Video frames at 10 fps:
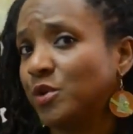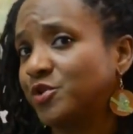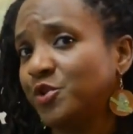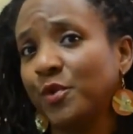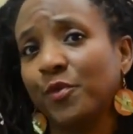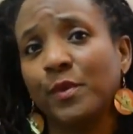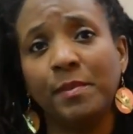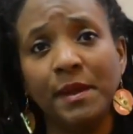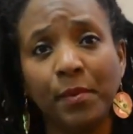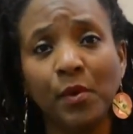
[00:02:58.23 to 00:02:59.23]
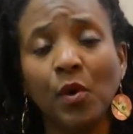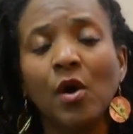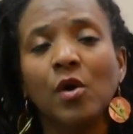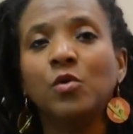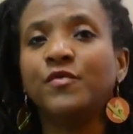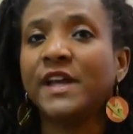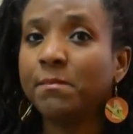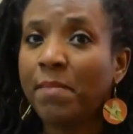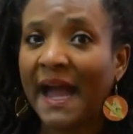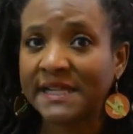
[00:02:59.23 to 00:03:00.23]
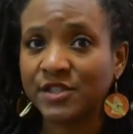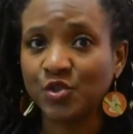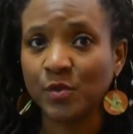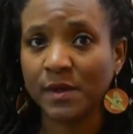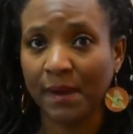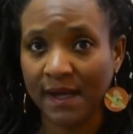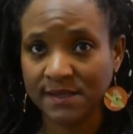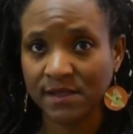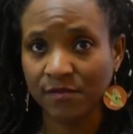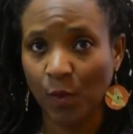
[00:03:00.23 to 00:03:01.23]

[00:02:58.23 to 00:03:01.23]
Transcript: or 2 or 3 people who've impacted you in a positive